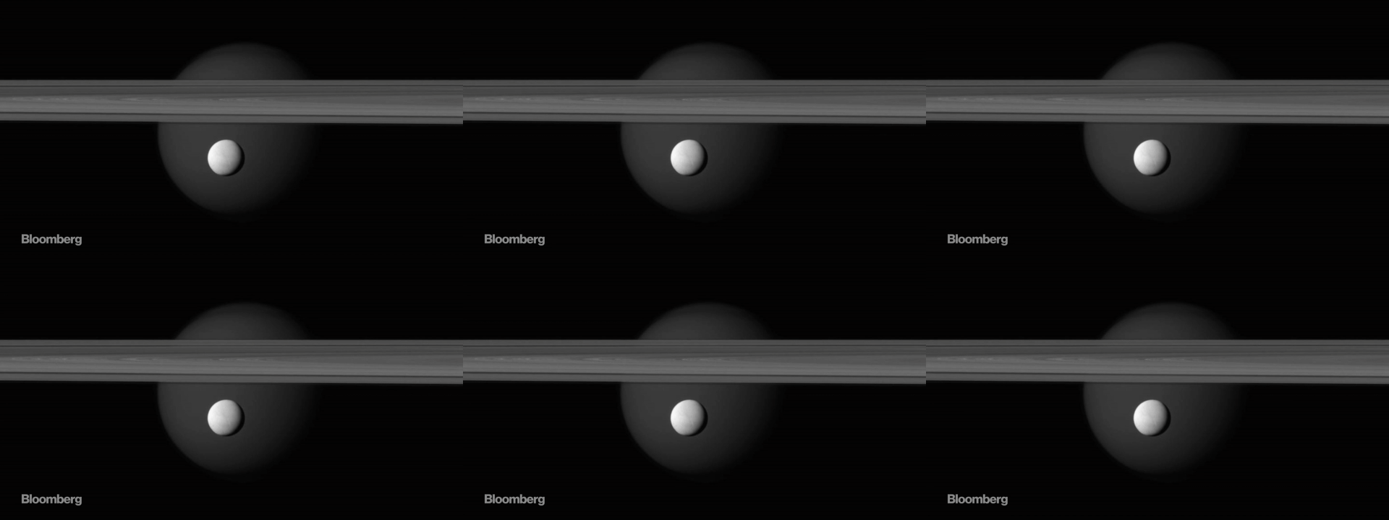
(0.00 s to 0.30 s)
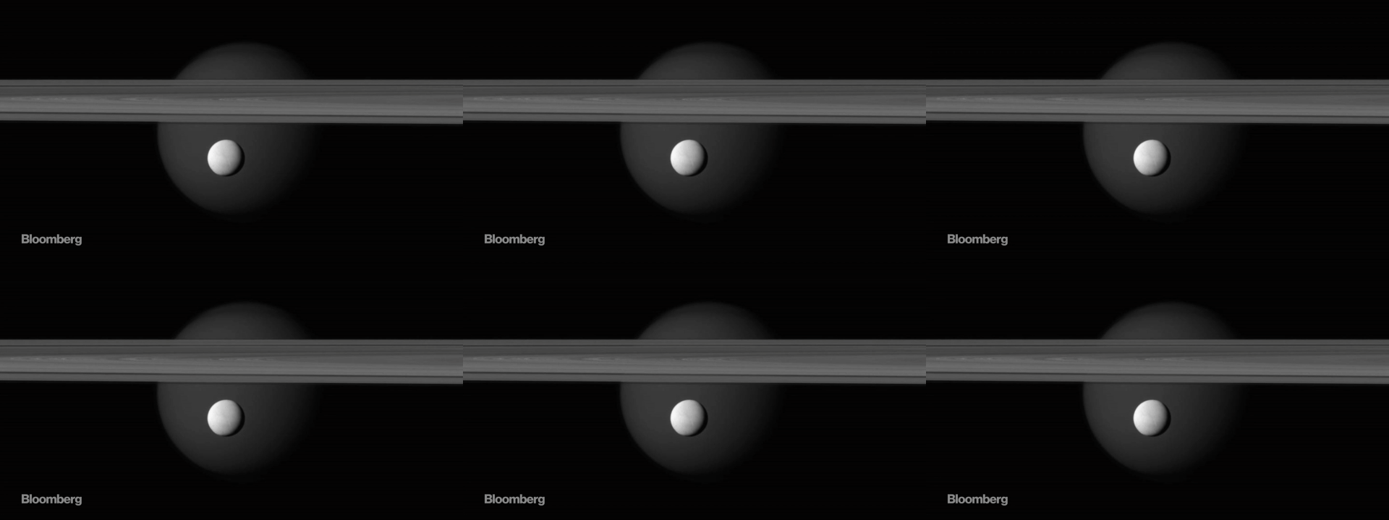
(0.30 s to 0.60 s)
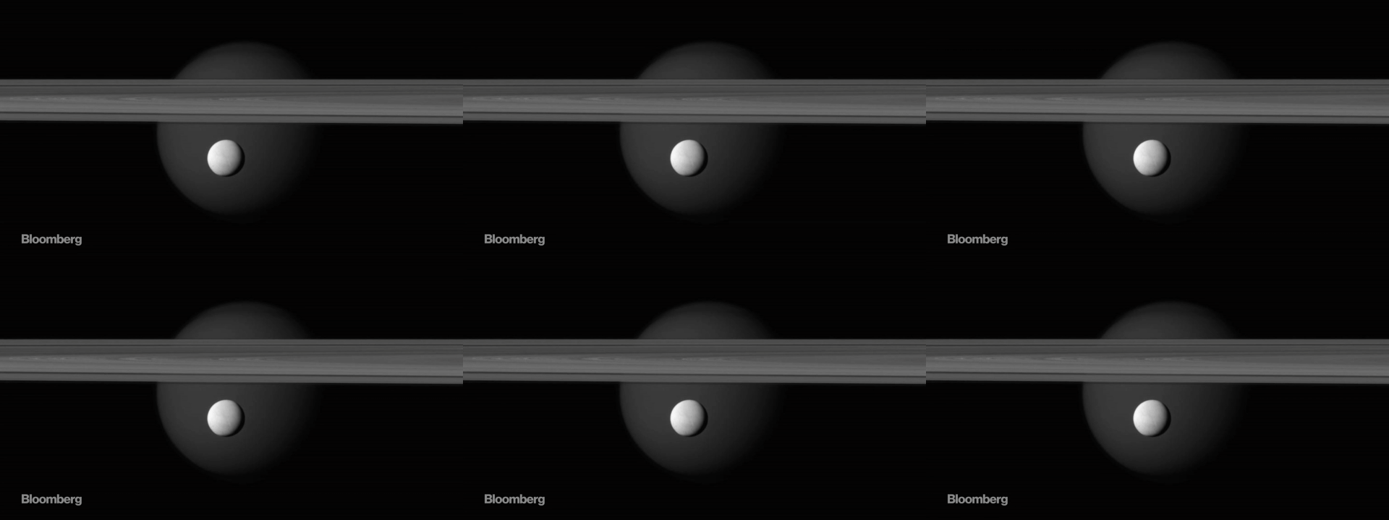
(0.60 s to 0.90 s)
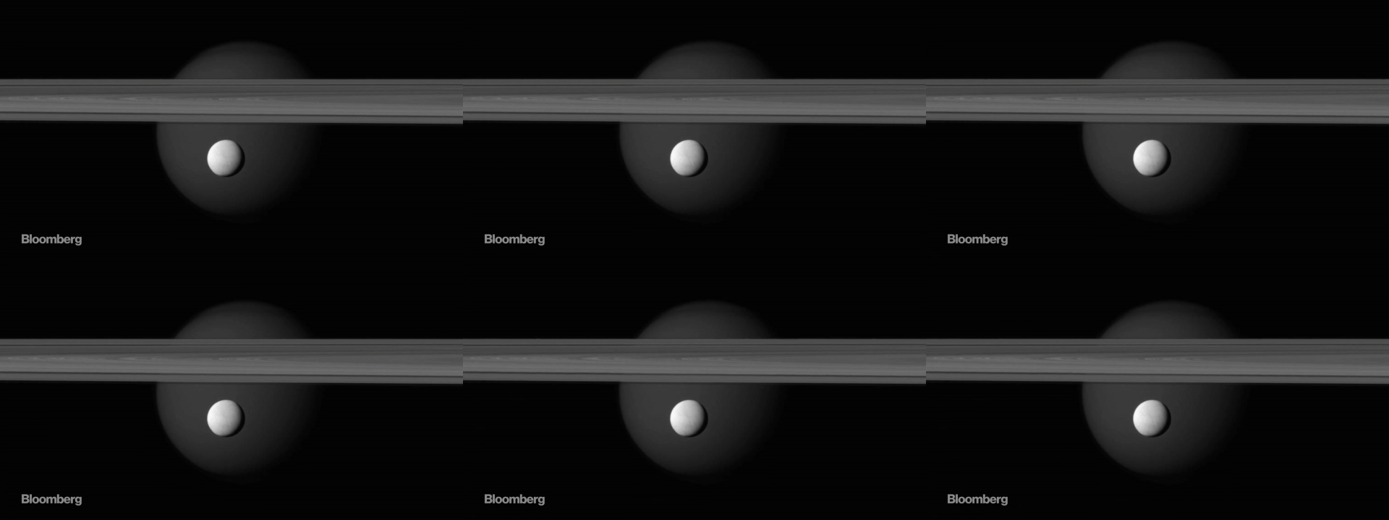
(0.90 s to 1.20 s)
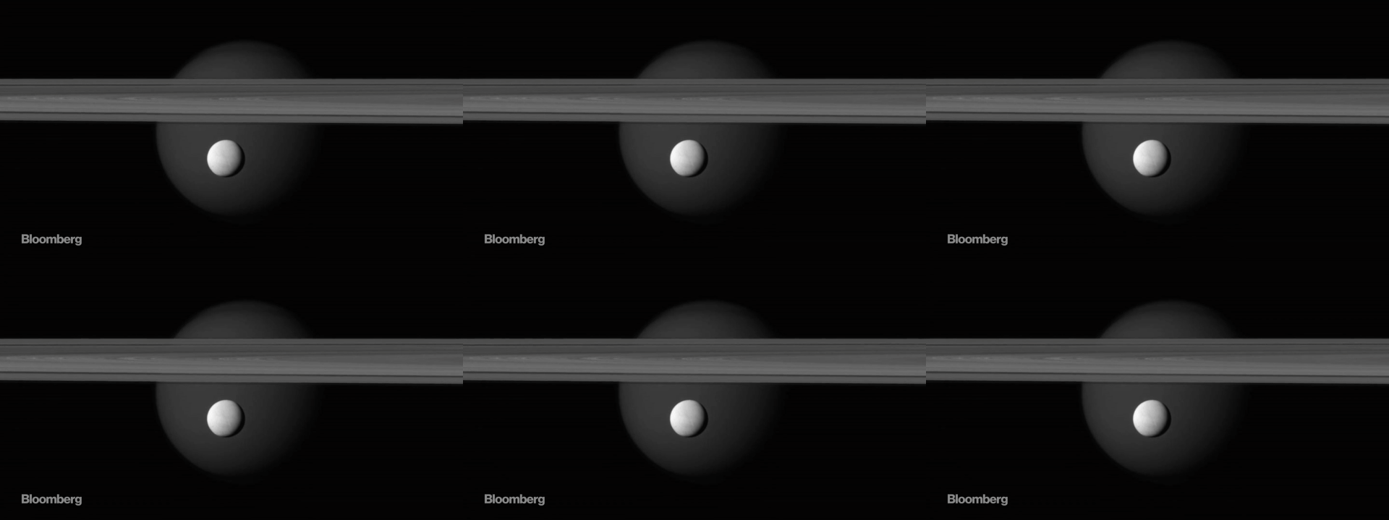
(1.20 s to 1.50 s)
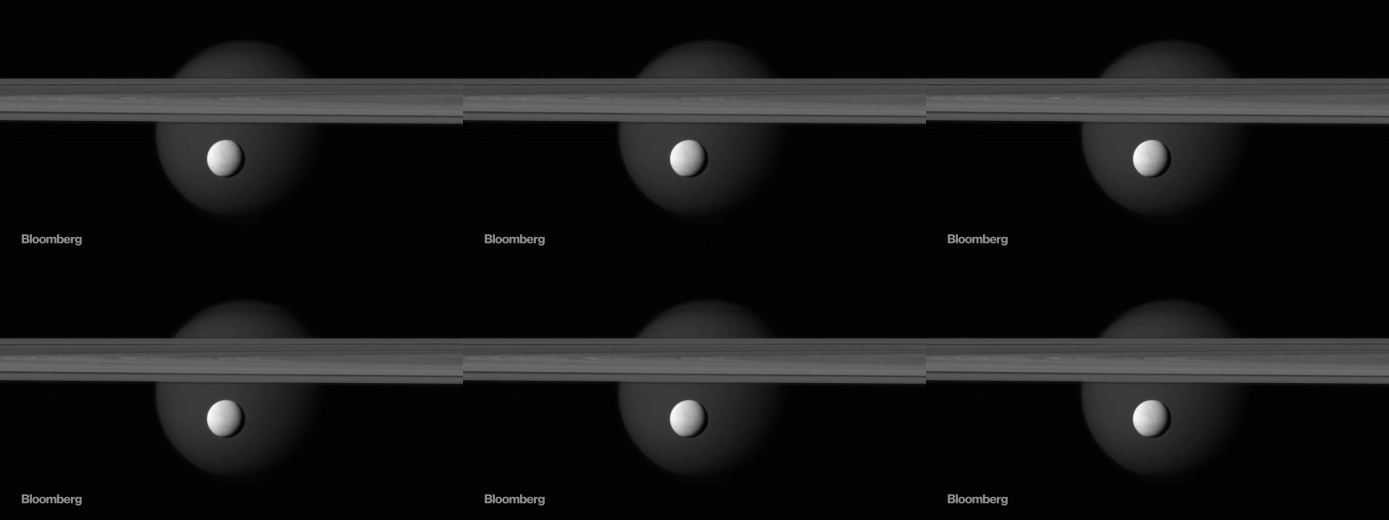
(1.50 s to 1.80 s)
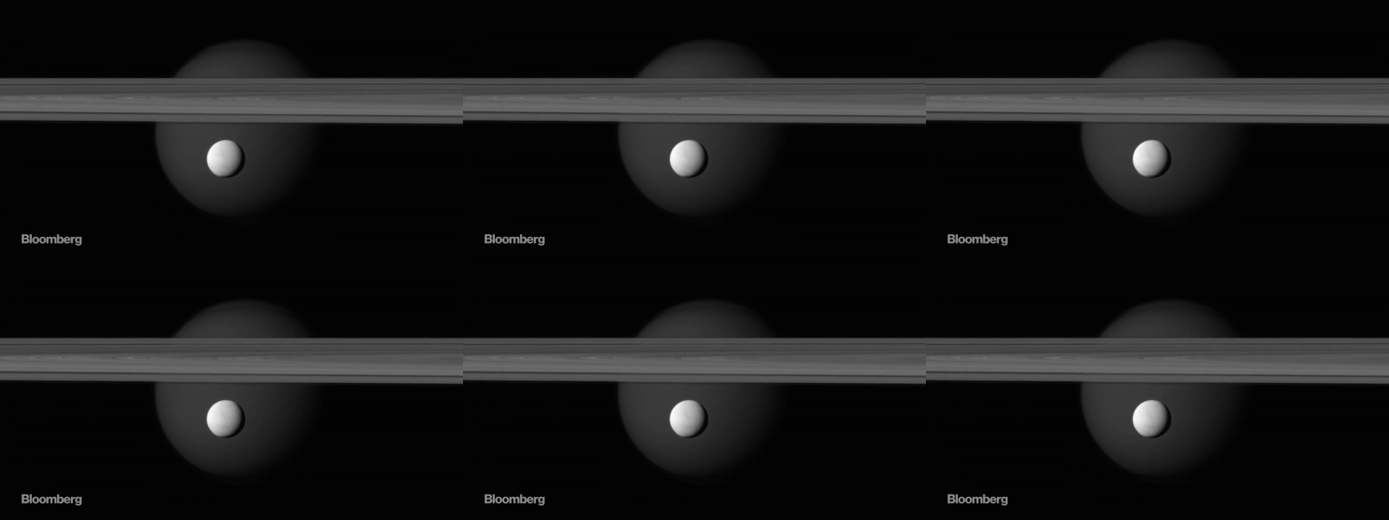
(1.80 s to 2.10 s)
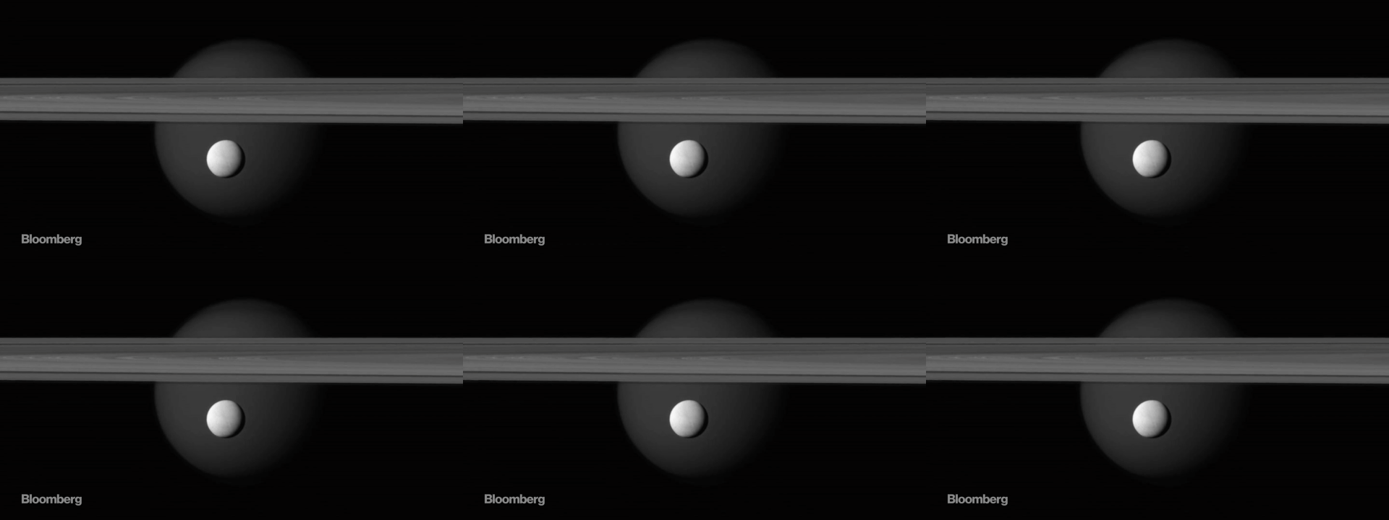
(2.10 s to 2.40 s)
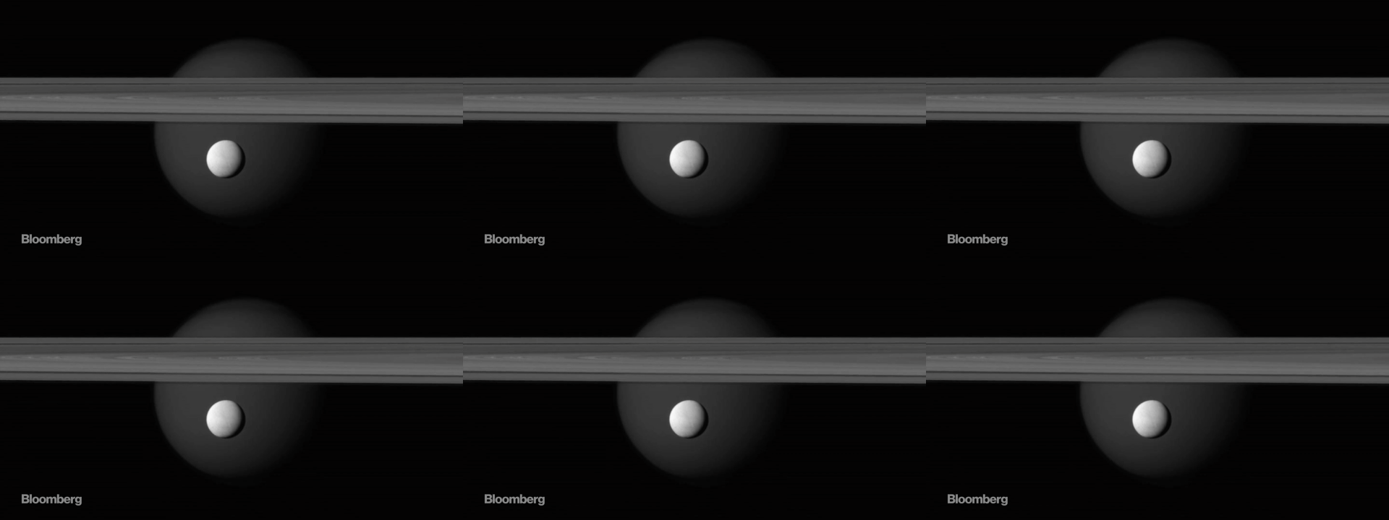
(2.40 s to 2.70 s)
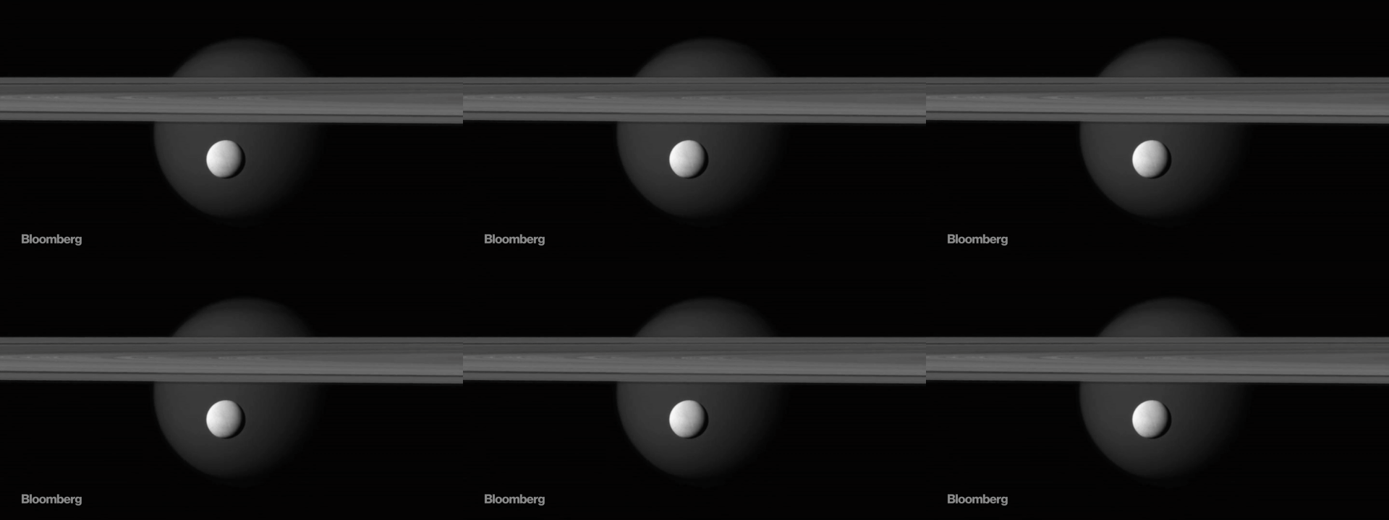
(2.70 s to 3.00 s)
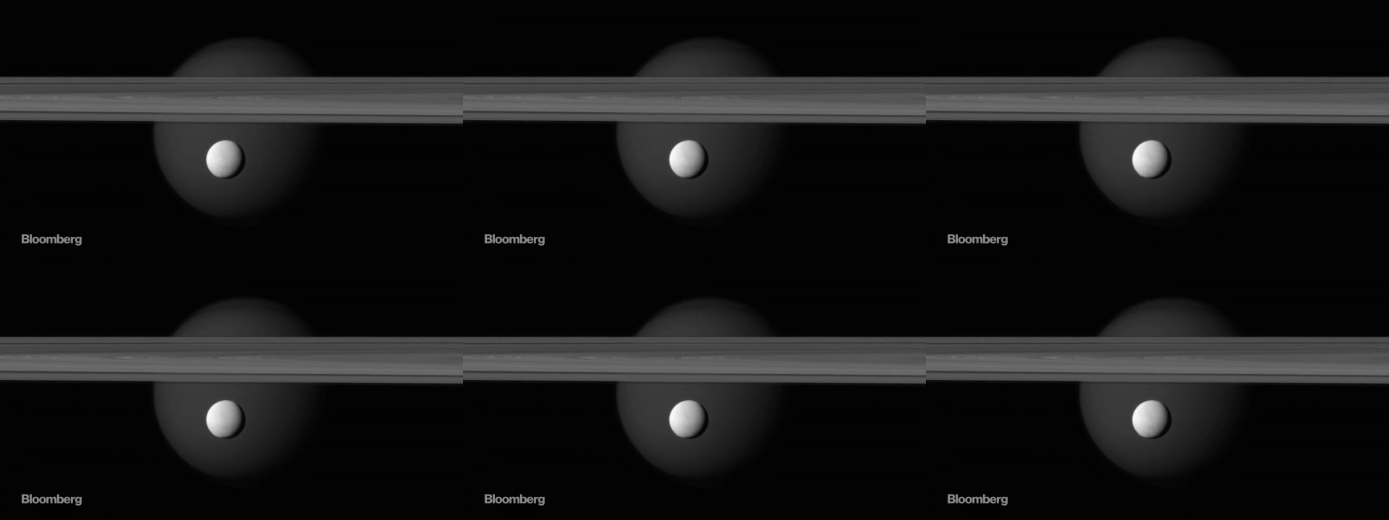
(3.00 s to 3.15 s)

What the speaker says: Nobody's mouth can be seen.